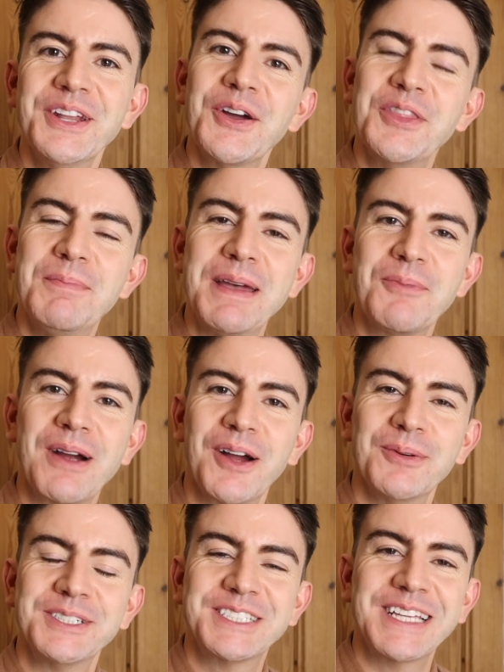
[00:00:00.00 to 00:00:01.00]
You know the bit where
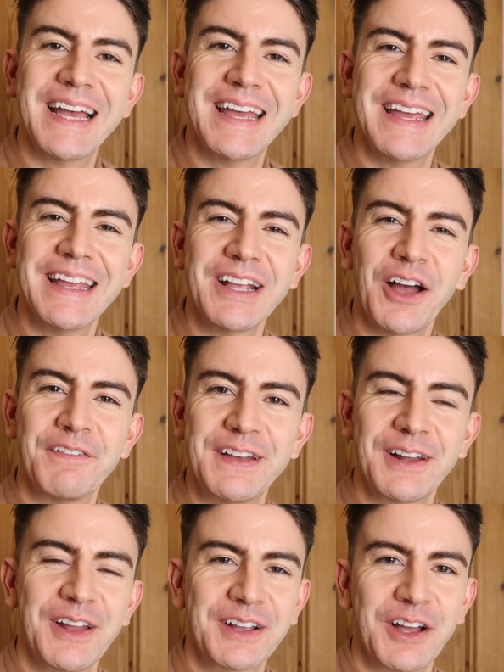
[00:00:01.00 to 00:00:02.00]
I was saying I
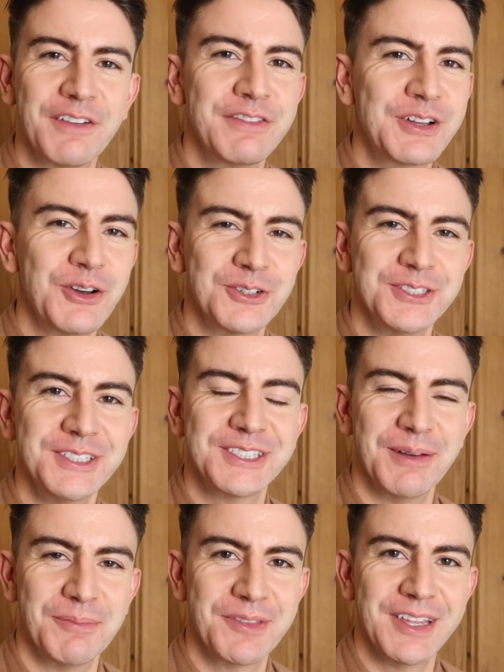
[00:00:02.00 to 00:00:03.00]
feel like I've forgotten
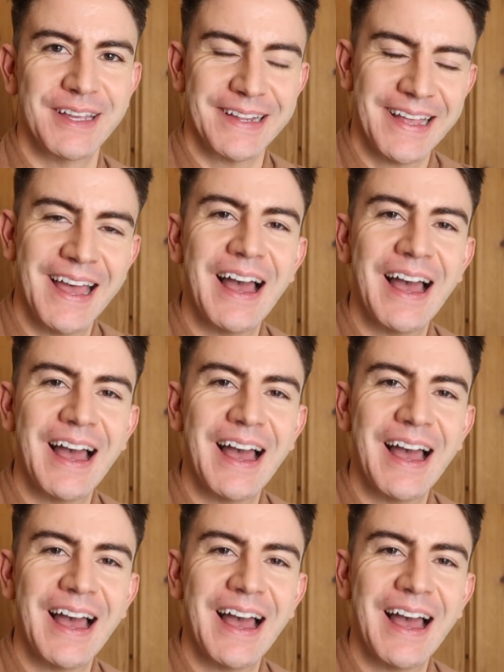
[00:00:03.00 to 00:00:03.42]
something?